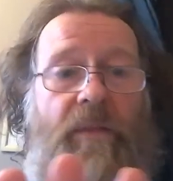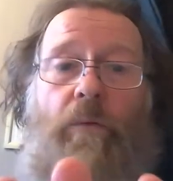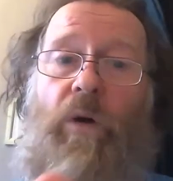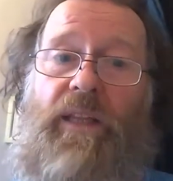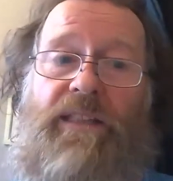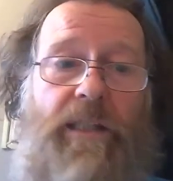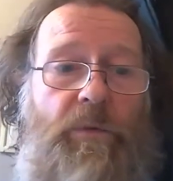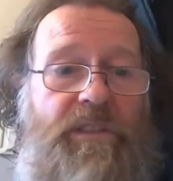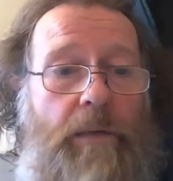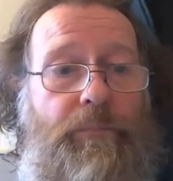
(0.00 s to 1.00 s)
what they did
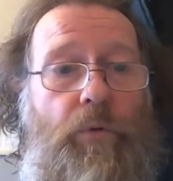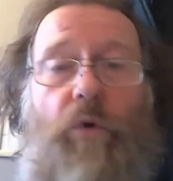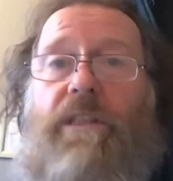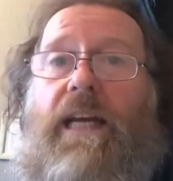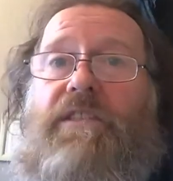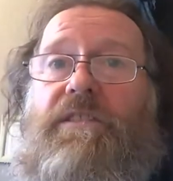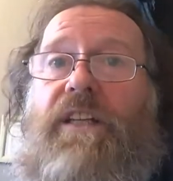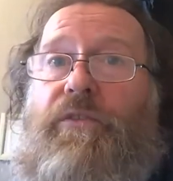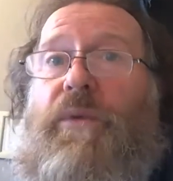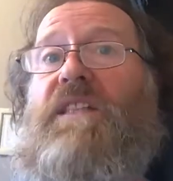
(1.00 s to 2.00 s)
was they broadcast
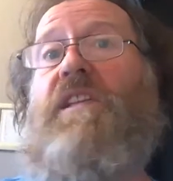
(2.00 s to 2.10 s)
it 3